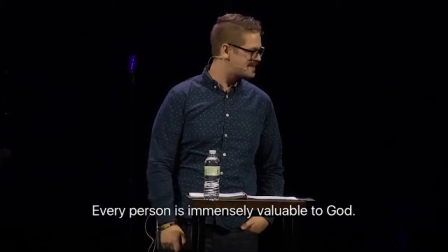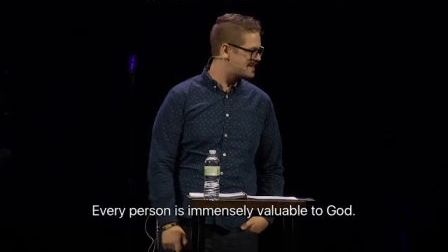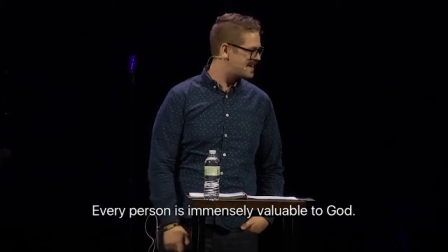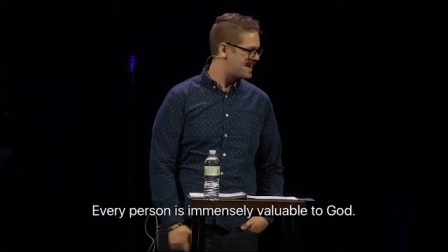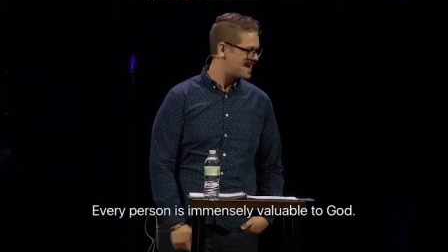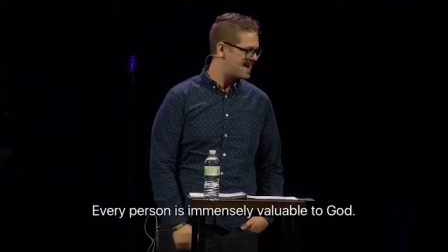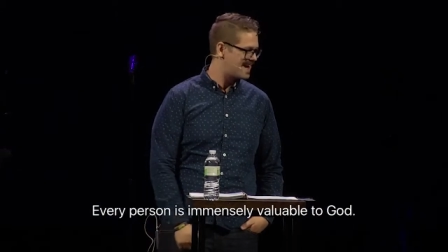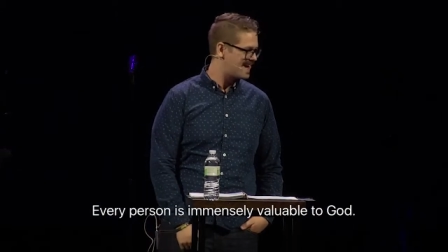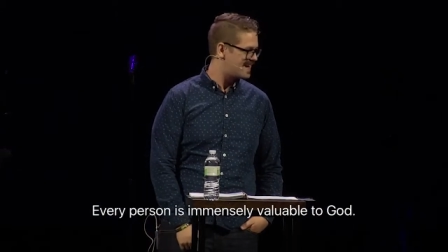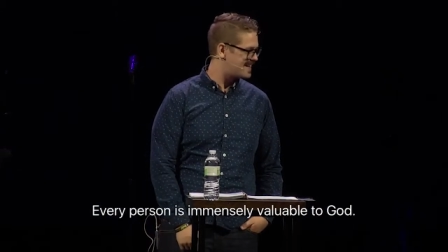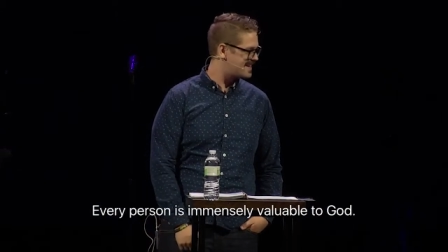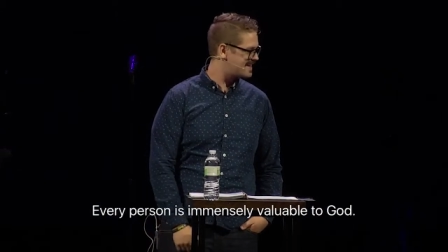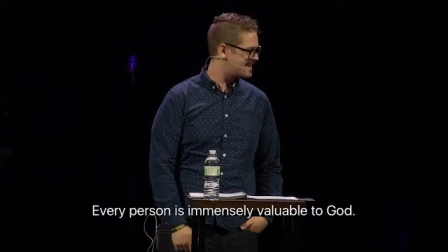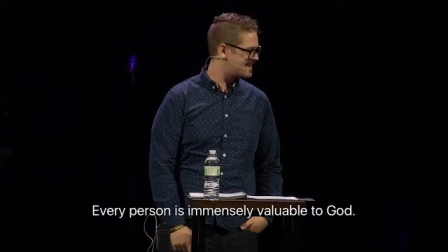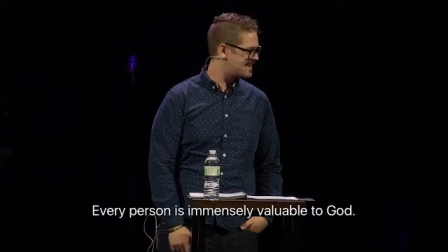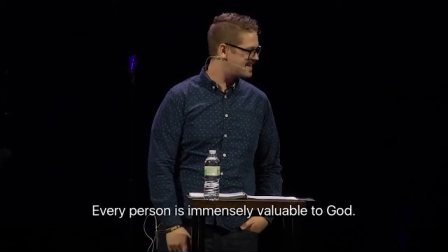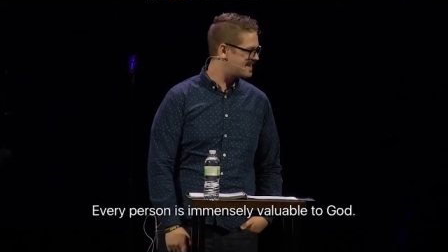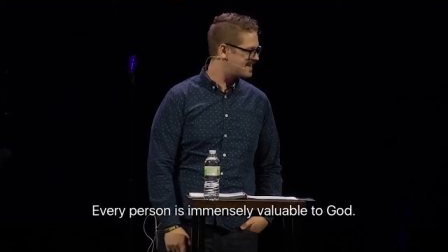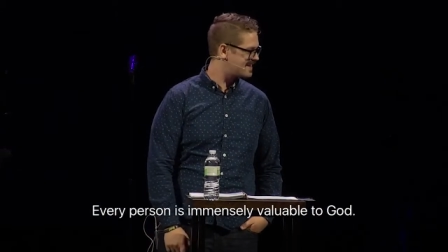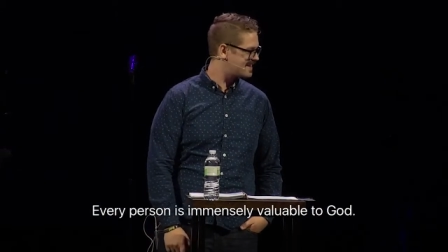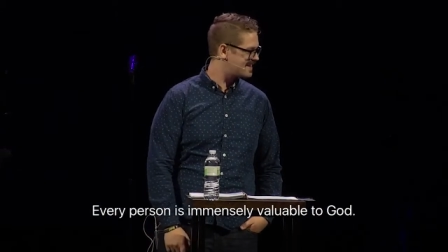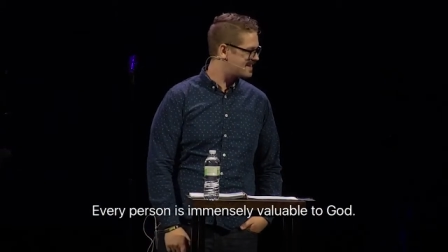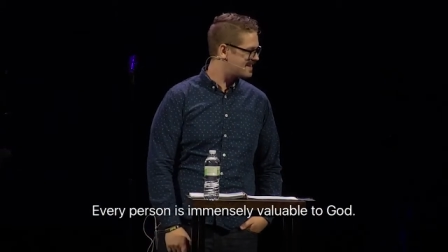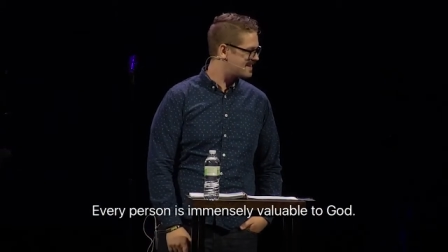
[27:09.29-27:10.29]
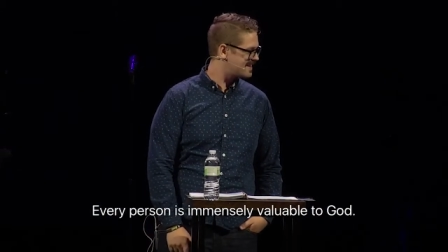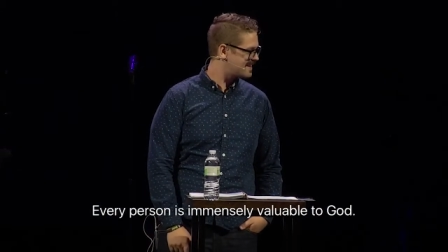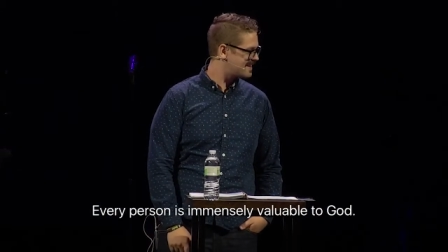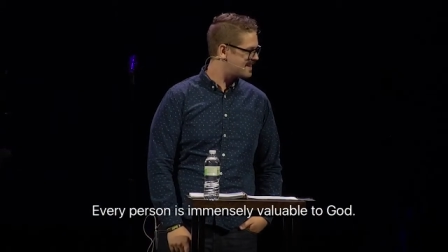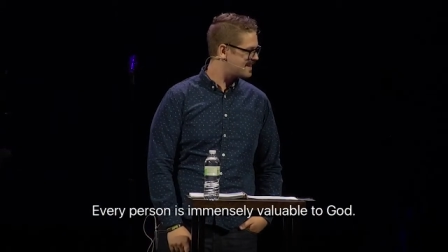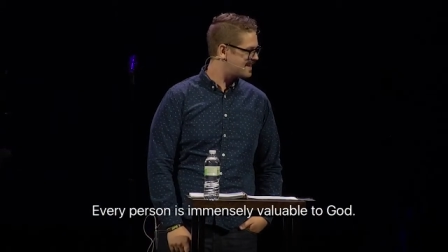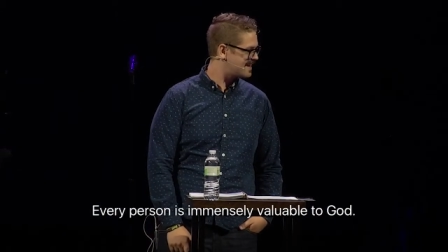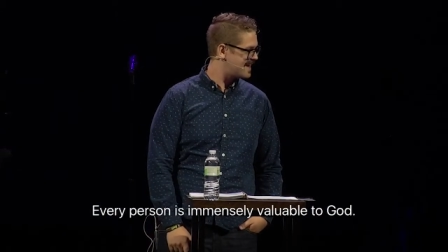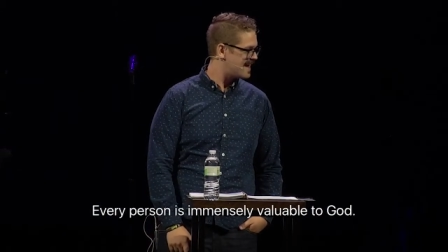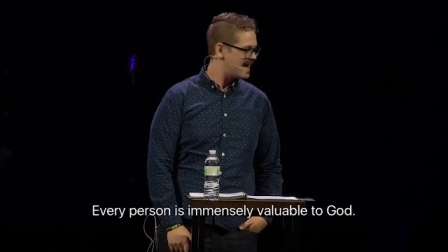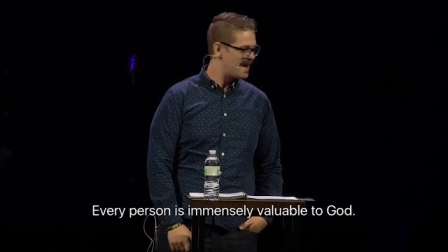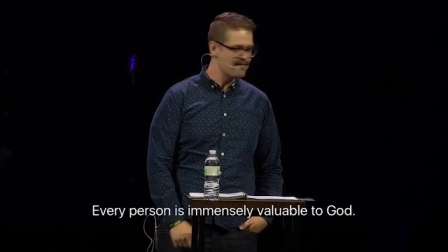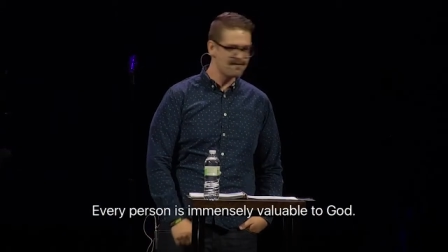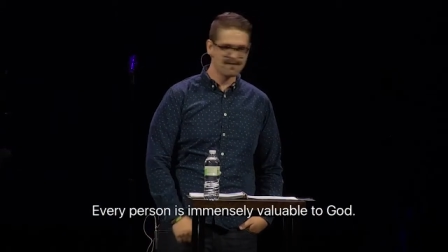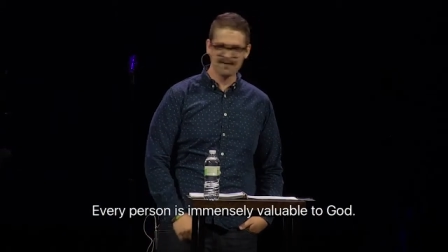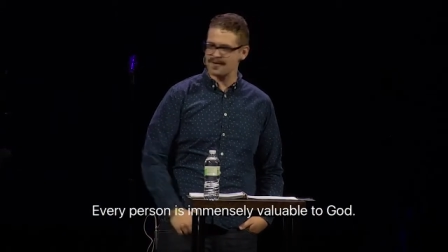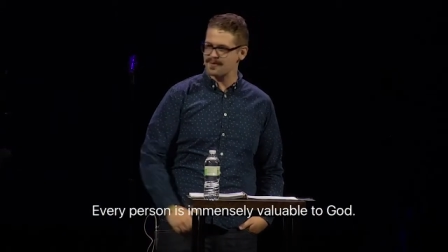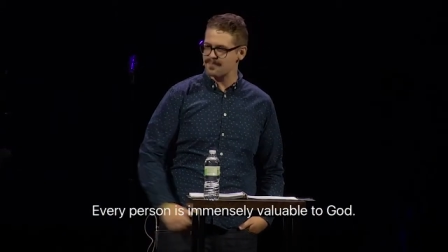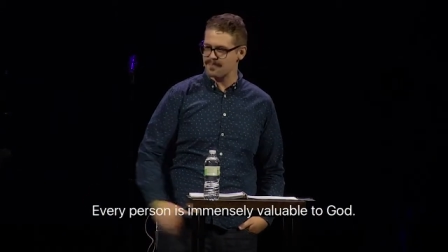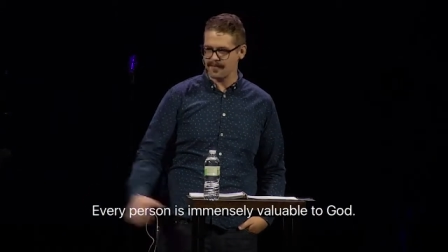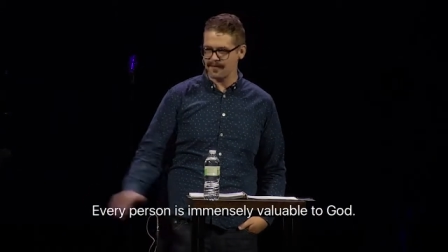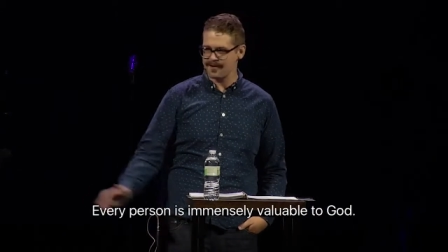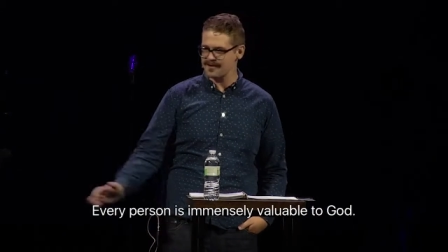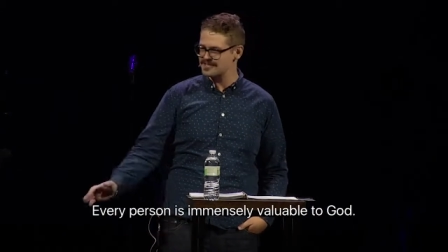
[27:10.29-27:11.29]
God.
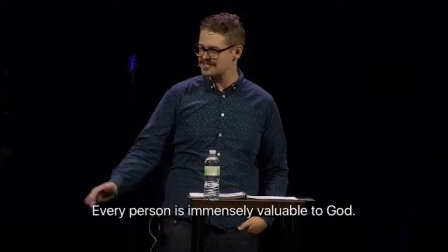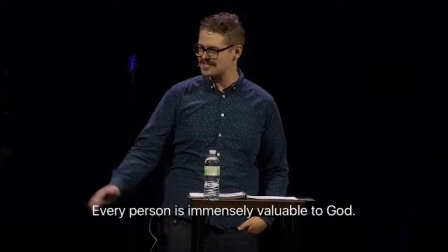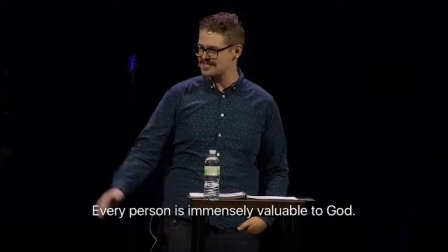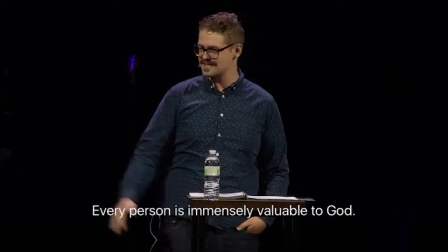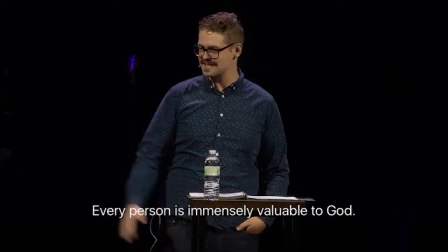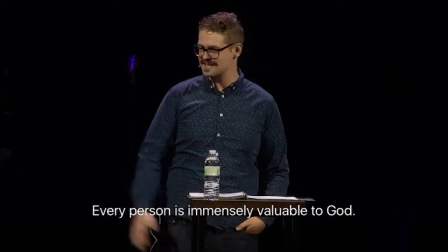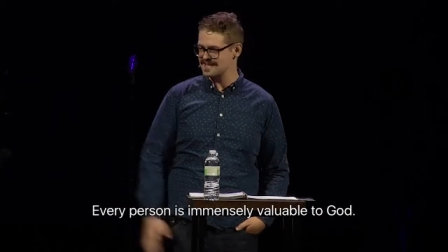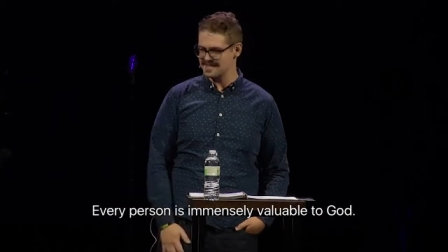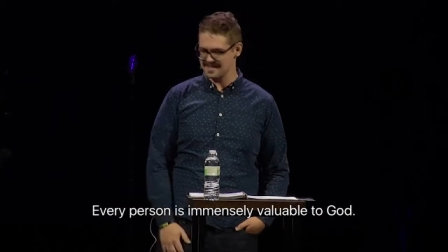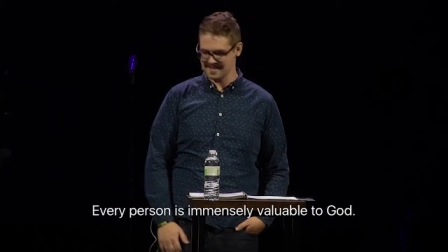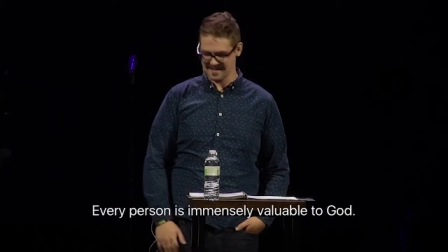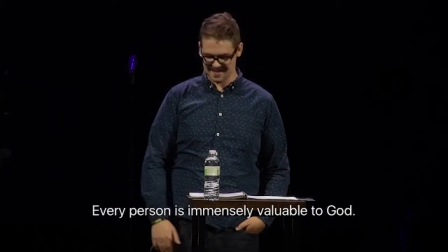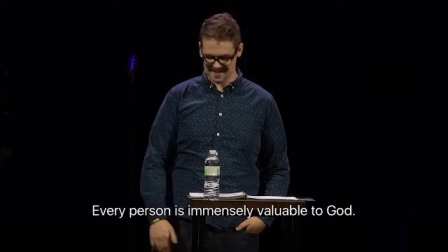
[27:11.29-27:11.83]
Every person.